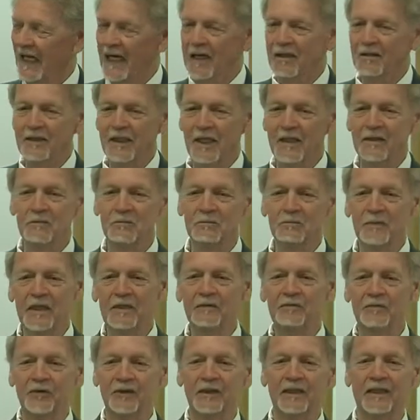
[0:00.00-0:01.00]
How can
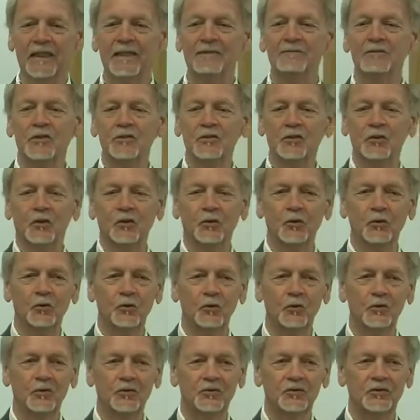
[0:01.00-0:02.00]
me forgiving you
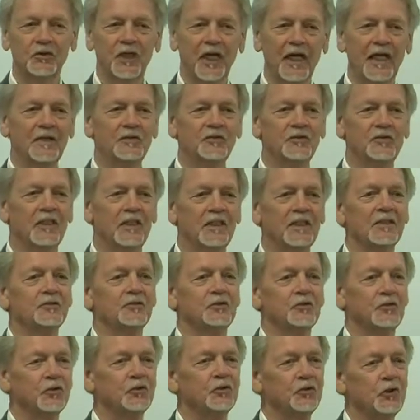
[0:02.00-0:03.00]
change the
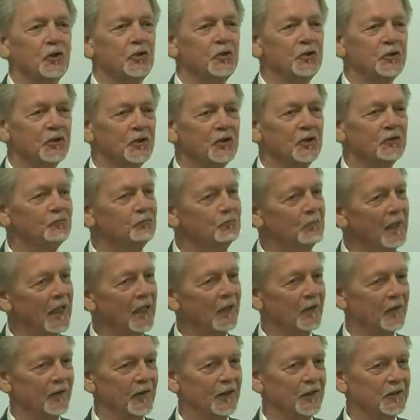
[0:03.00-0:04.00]
institution of
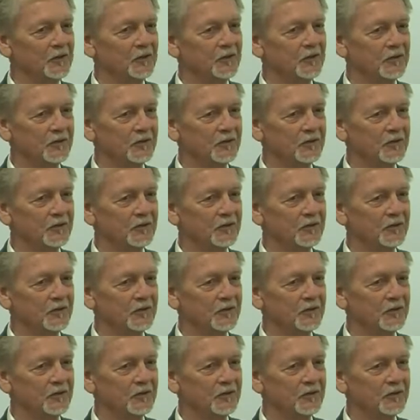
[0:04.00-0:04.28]
marriage?